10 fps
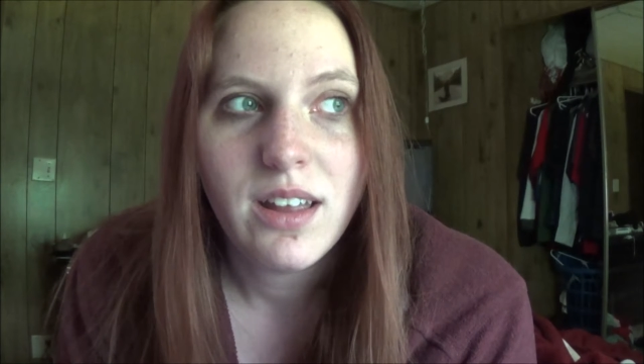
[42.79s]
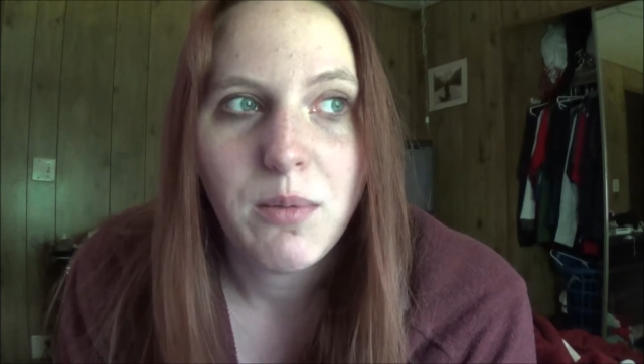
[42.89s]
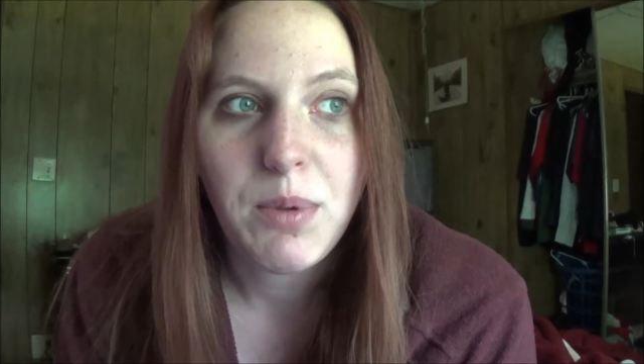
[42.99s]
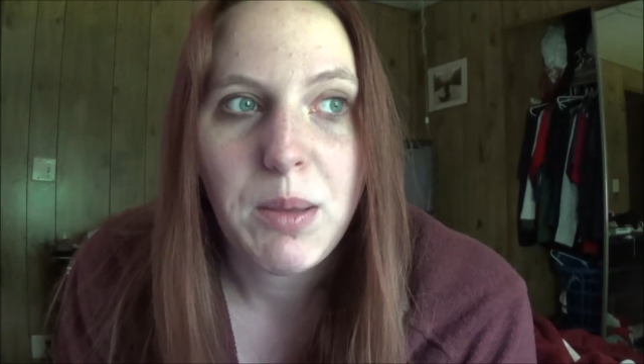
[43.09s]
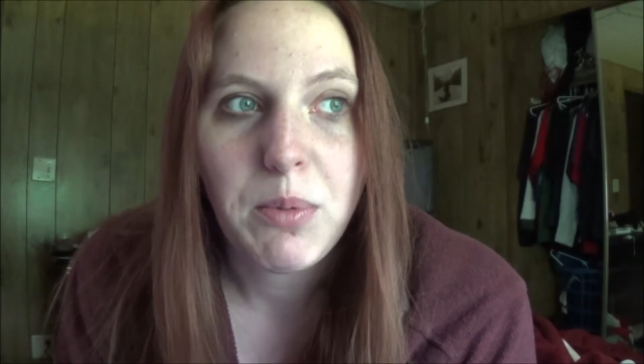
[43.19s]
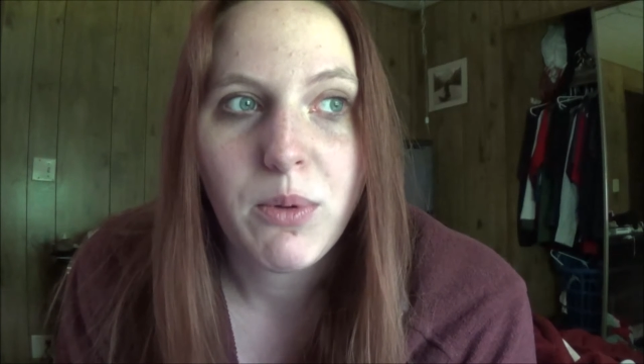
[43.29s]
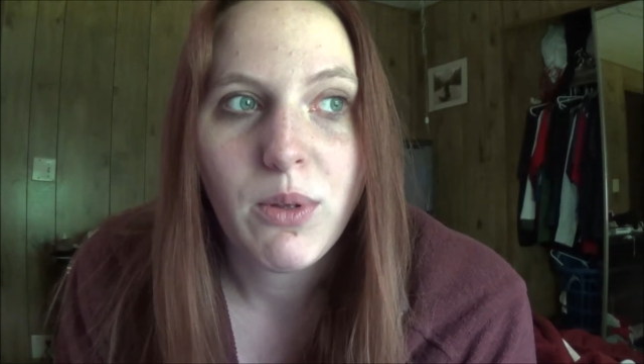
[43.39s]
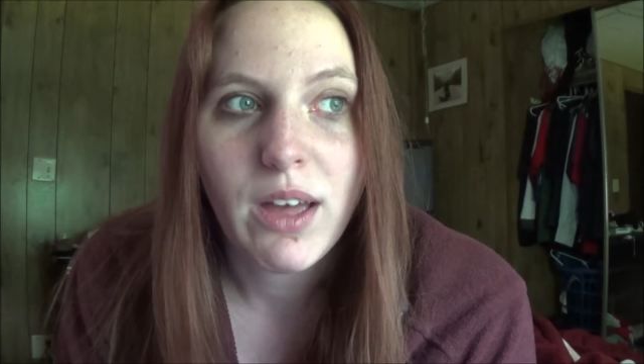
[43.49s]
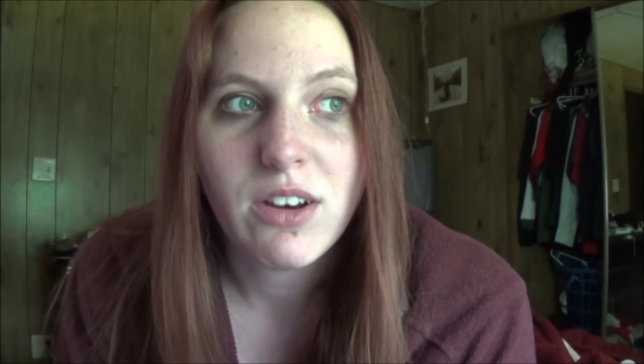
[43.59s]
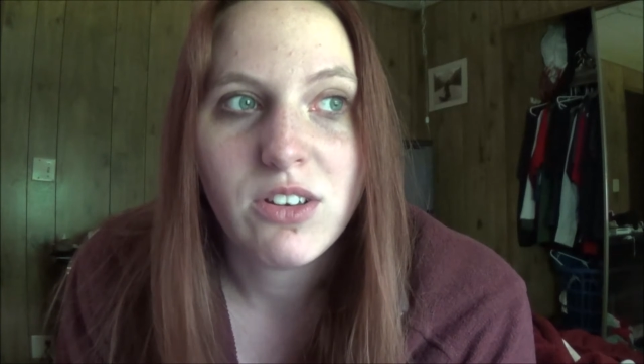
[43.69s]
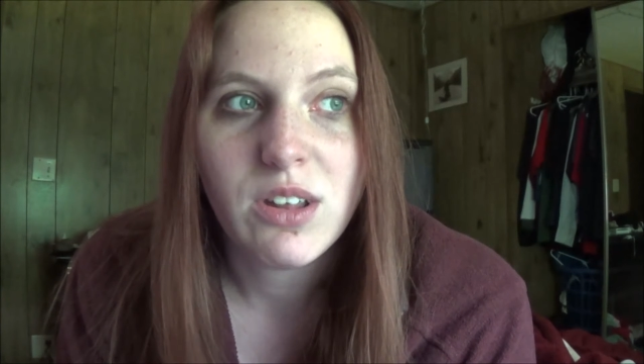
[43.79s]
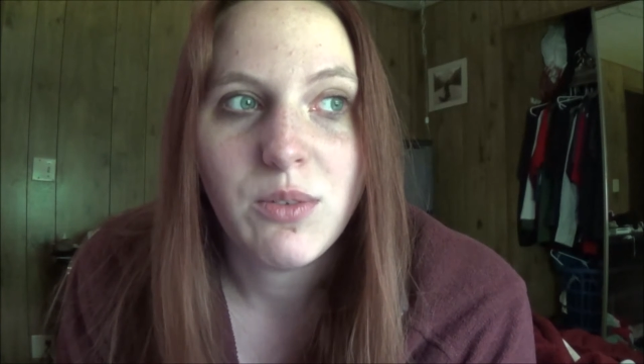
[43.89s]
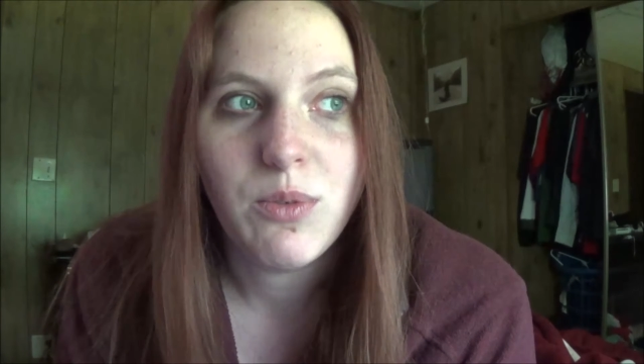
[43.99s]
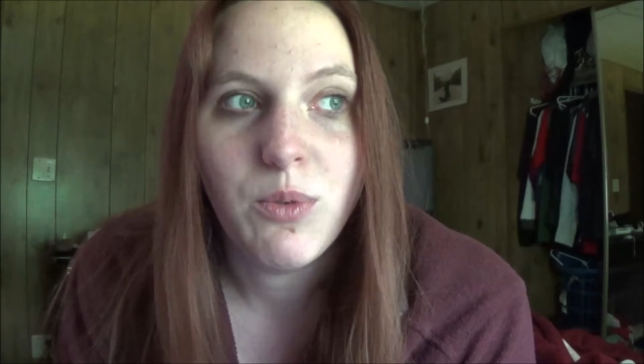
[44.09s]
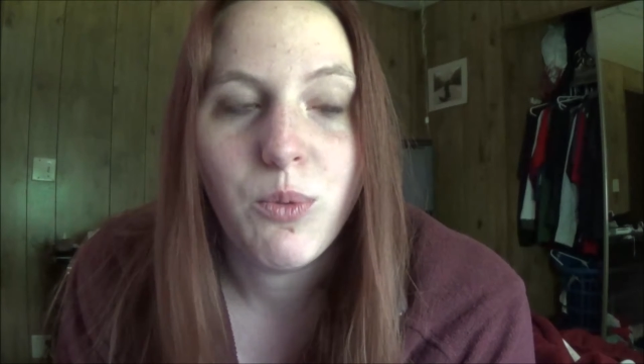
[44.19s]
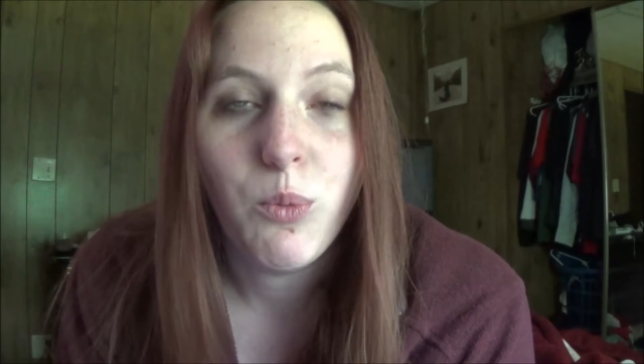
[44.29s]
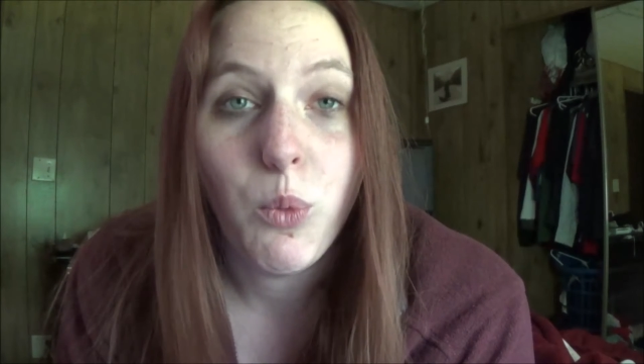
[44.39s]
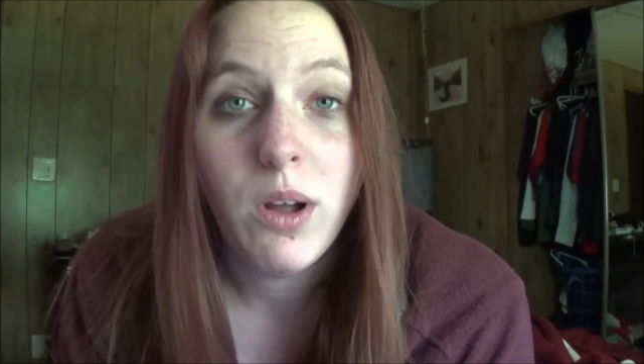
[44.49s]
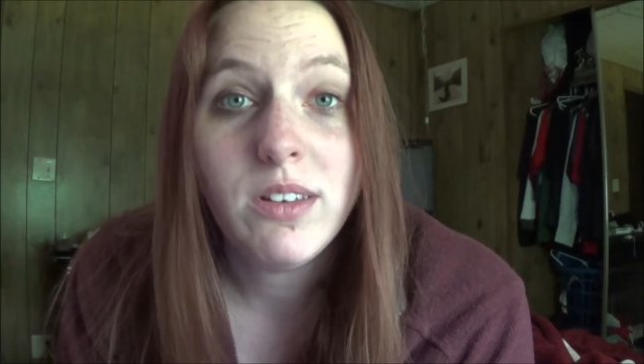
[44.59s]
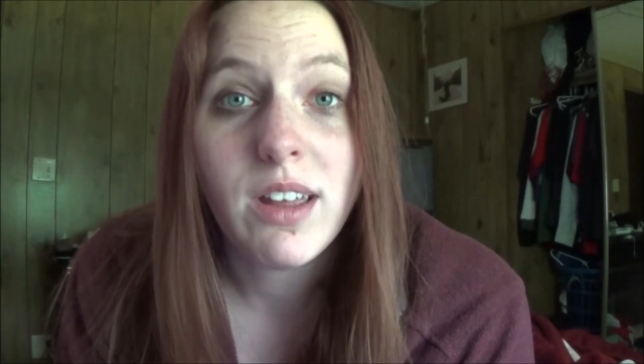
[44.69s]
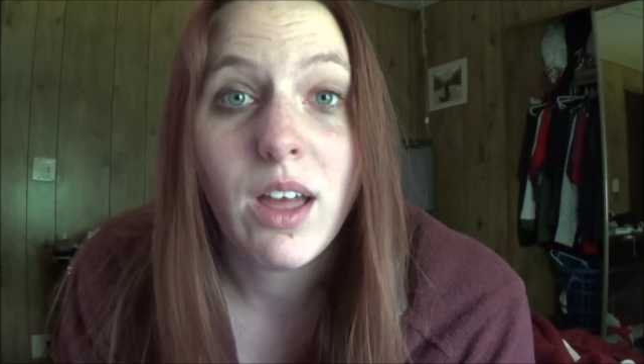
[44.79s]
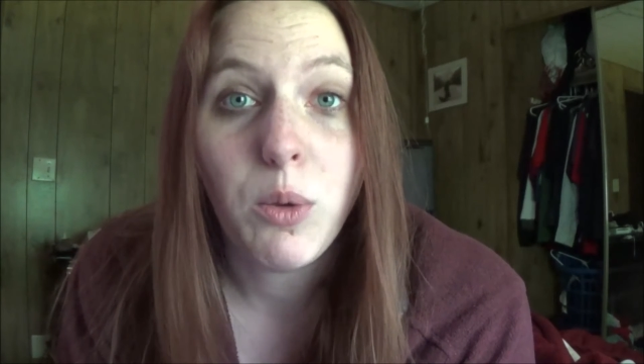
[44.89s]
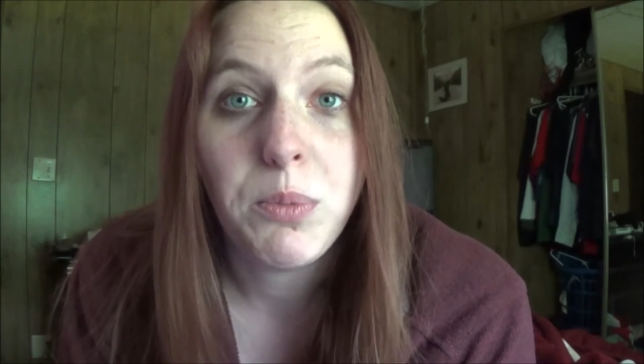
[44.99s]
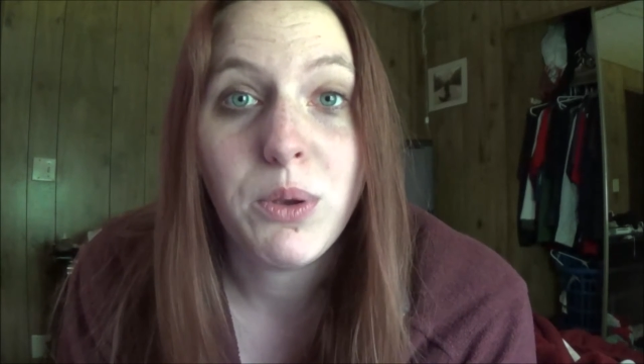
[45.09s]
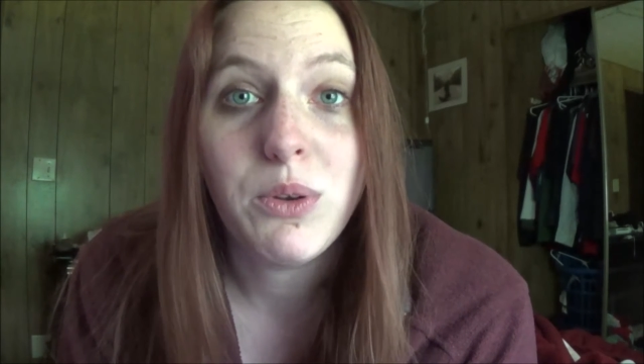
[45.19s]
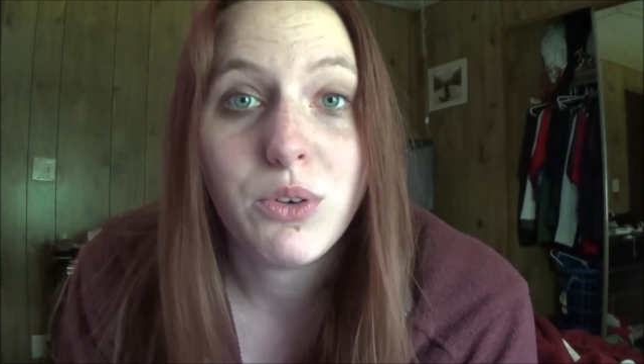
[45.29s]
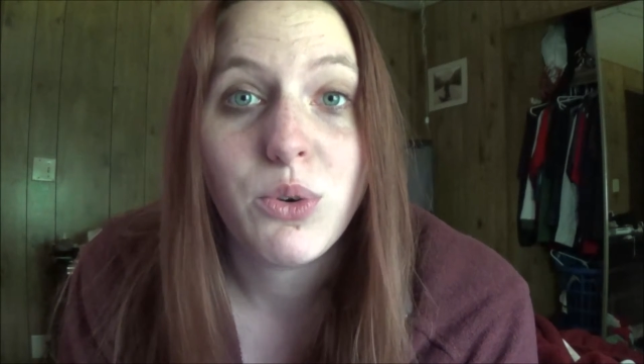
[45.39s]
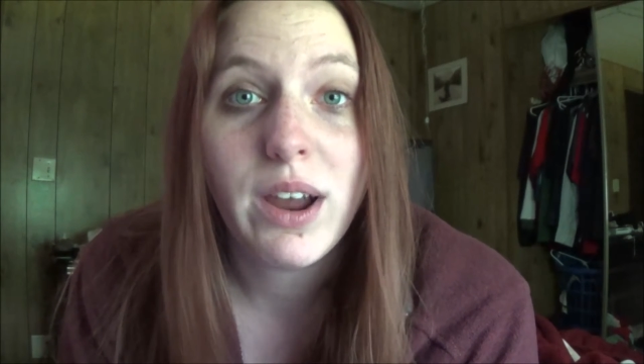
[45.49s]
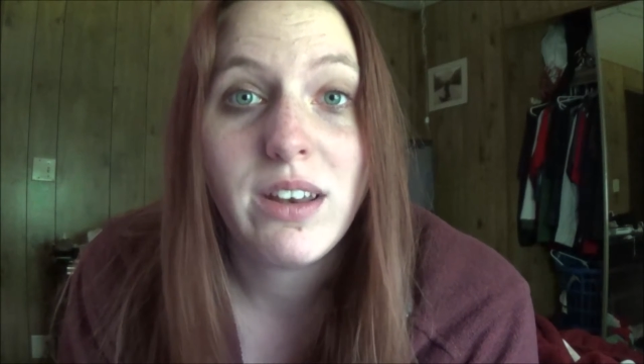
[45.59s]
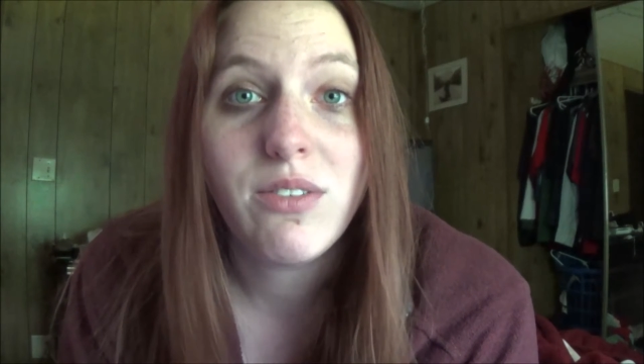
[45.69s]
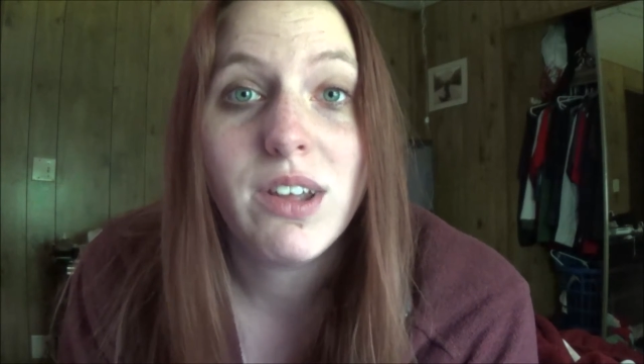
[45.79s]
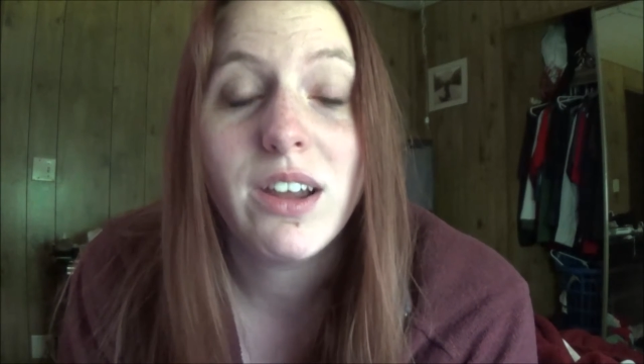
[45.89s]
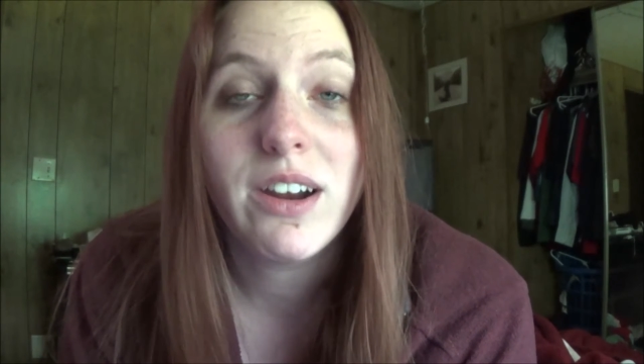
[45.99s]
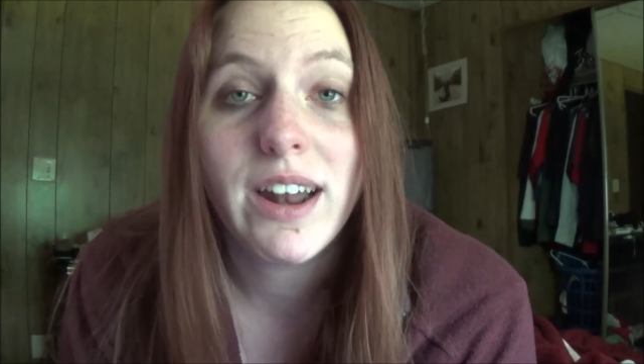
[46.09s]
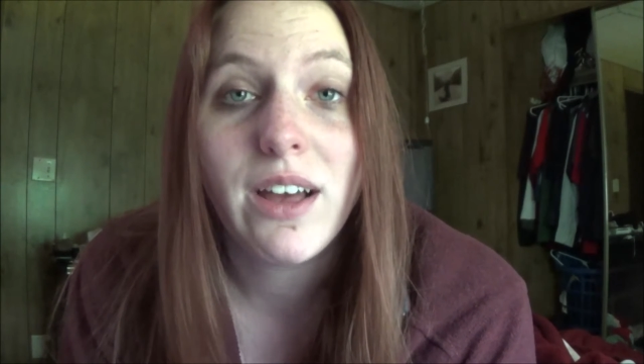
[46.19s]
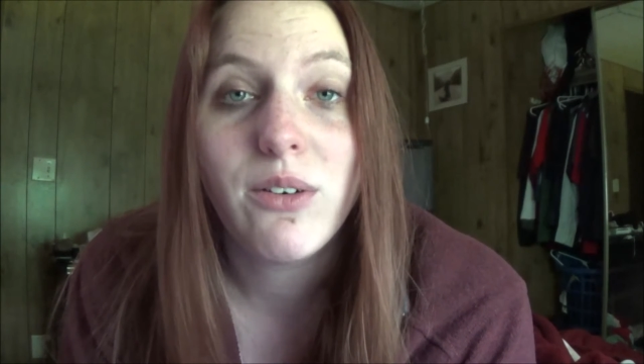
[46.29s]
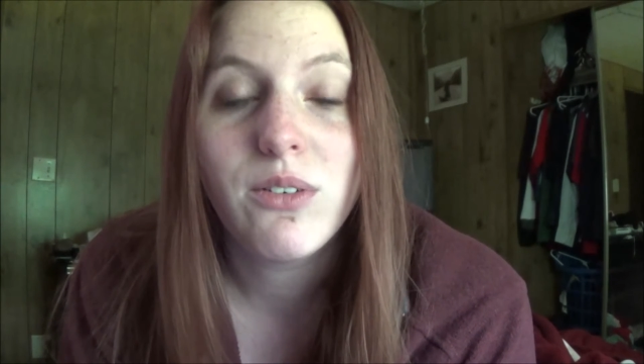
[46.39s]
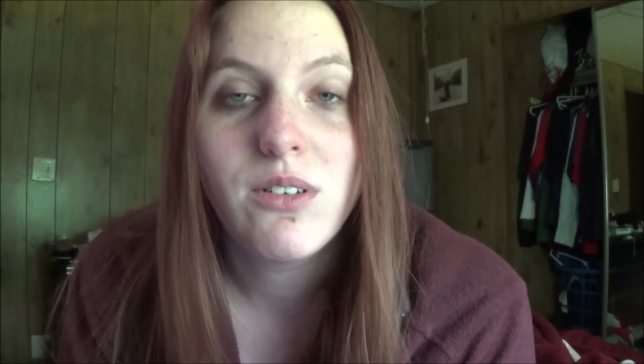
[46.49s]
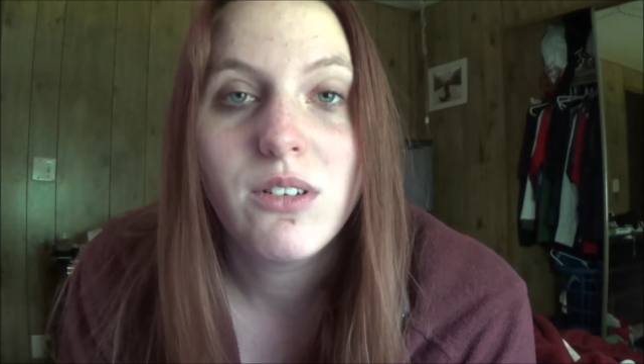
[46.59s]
and people actually want to help you and try to figure it out.